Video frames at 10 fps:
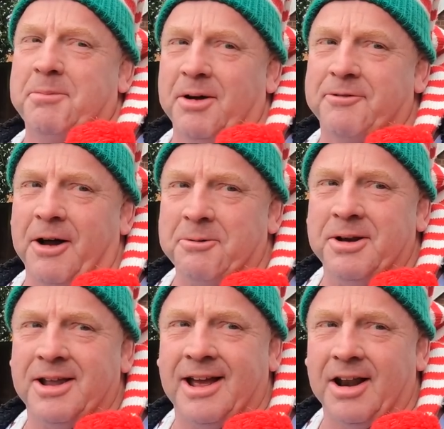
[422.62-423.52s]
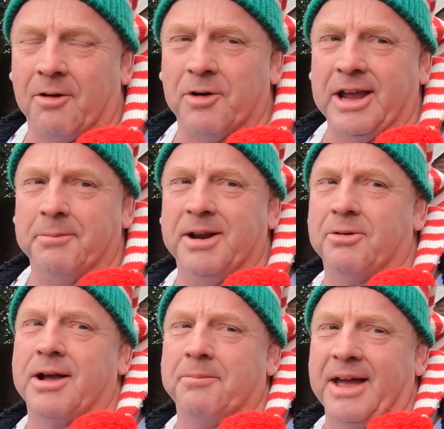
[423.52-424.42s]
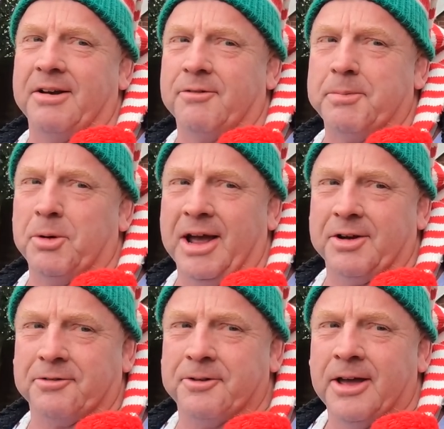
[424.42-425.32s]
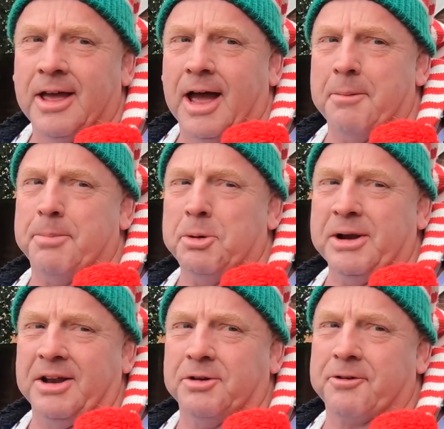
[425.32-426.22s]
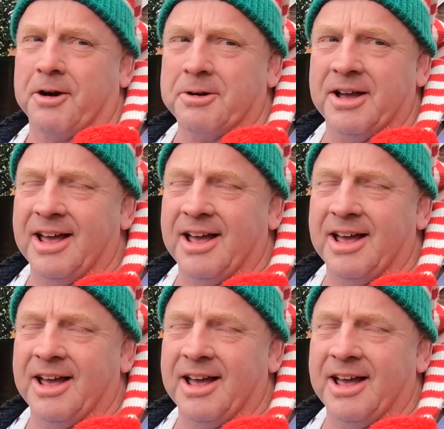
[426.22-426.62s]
in my phone, and I'll ring him, and he'll come down and rip your head off and poo down your throat.